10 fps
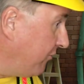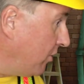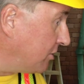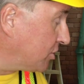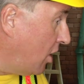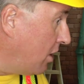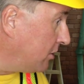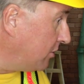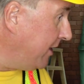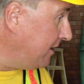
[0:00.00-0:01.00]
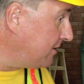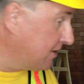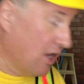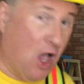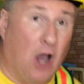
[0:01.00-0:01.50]
for our song to uh -huh. us?
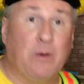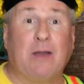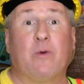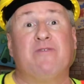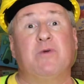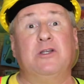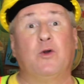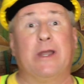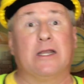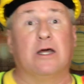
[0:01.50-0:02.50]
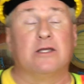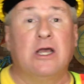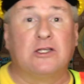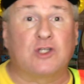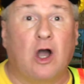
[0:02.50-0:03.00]
All right, we've been doing a
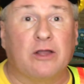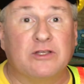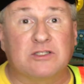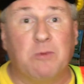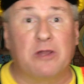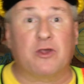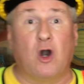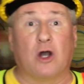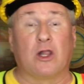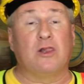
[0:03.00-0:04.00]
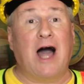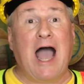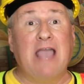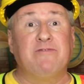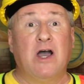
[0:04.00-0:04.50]
song this month called
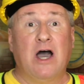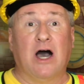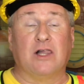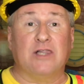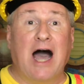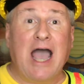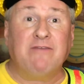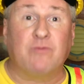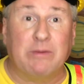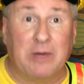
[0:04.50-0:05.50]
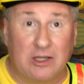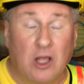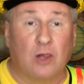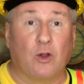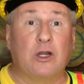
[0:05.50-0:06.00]
Alive. Alive. We've been
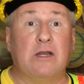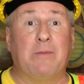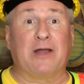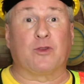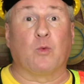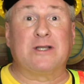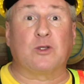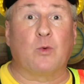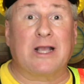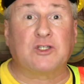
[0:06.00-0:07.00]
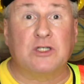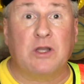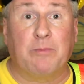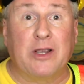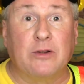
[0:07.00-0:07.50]
learning about the resurrection
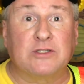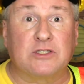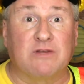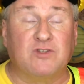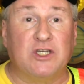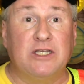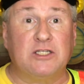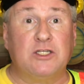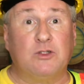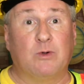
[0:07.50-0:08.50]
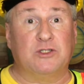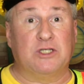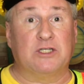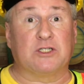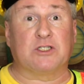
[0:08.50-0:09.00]
appearances of Jesus when
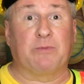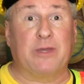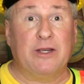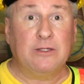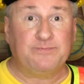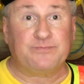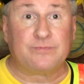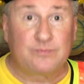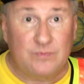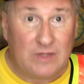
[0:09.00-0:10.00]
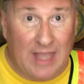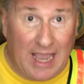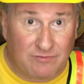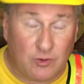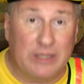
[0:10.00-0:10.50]
Jesus appeared
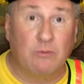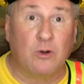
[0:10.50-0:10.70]
after he